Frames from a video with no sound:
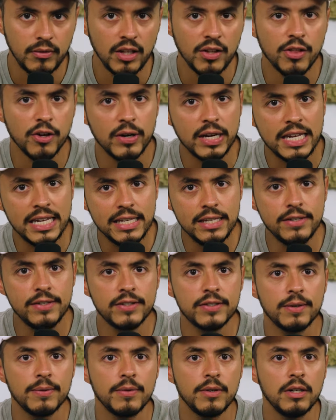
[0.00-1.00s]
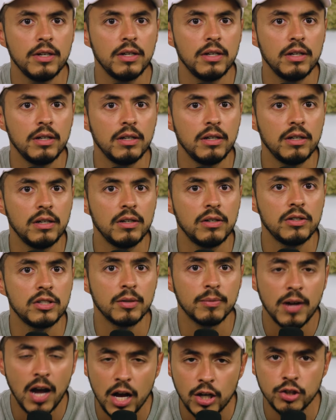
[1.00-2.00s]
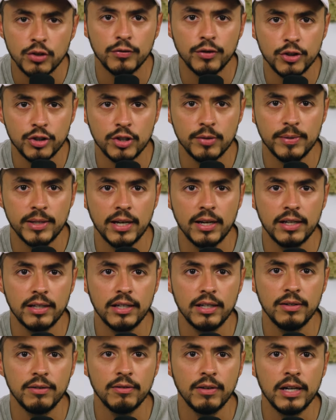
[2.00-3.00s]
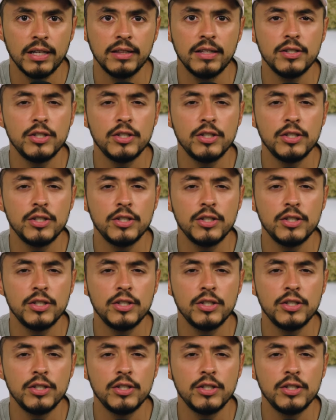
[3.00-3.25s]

there is some controversy behind it, right?